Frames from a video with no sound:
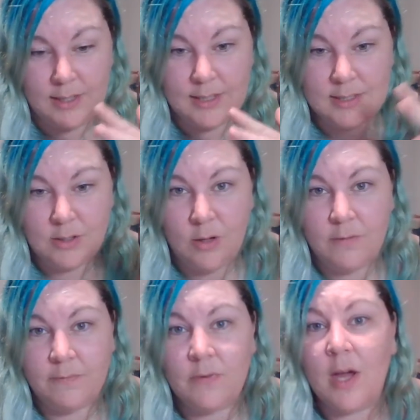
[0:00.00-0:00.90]
There's a lot of
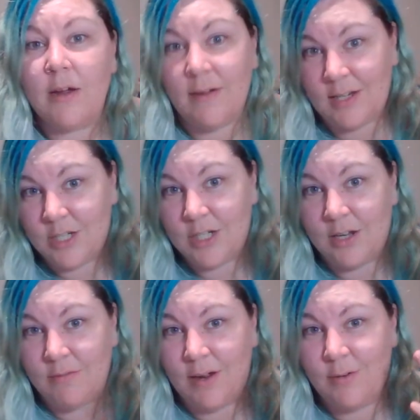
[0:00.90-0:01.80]
fire energy
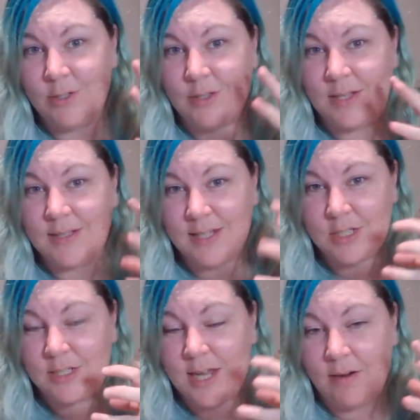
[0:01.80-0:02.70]
around you, that
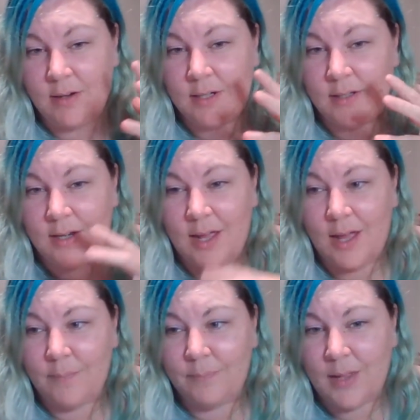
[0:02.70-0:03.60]
Sagittarian
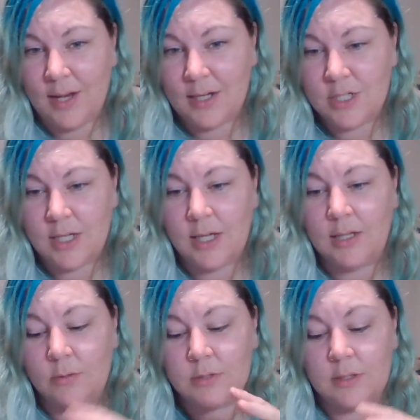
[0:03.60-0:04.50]
energy, and
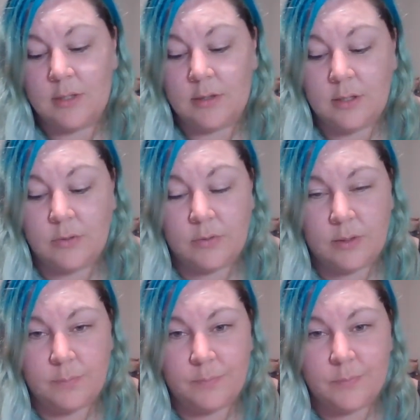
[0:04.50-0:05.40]
also
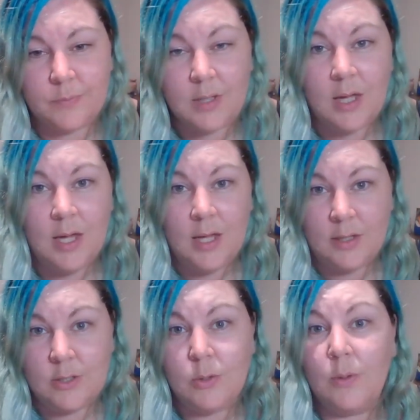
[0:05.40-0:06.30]
the
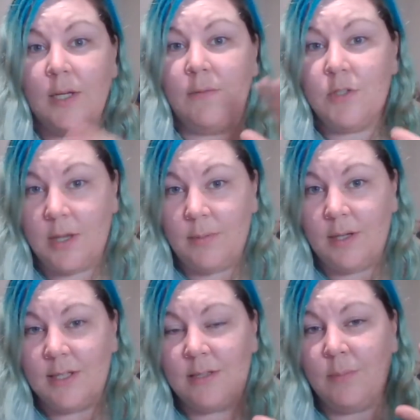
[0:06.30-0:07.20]
talkie of
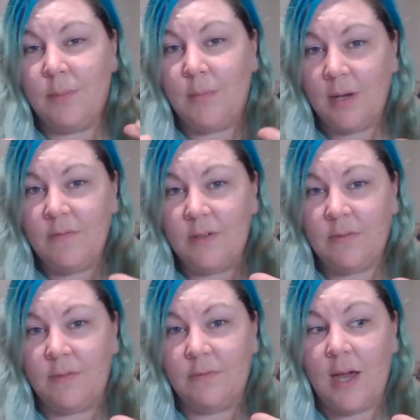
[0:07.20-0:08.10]
Gemini. So be mindful of
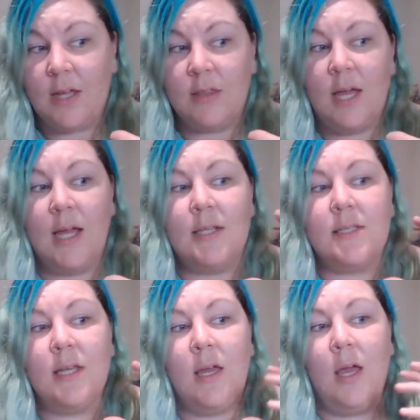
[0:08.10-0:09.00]
the fact that
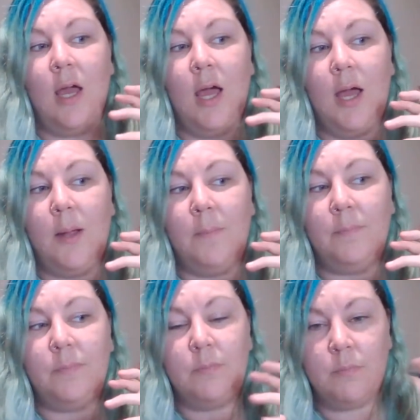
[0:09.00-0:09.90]

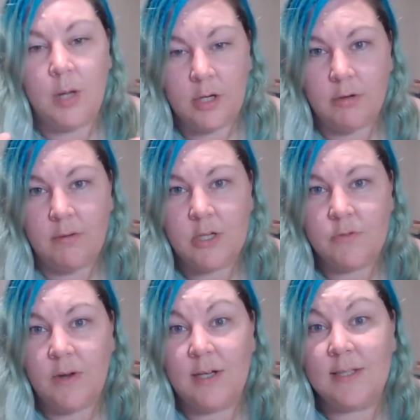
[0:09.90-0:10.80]
Mercury
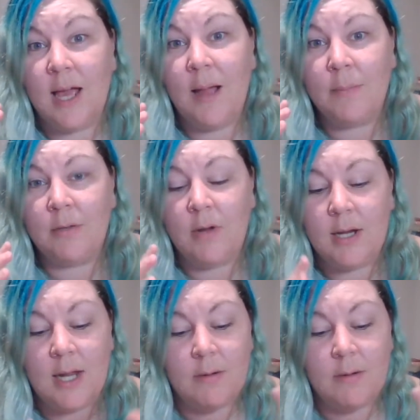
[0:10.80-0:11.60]
retrograde is happening right now.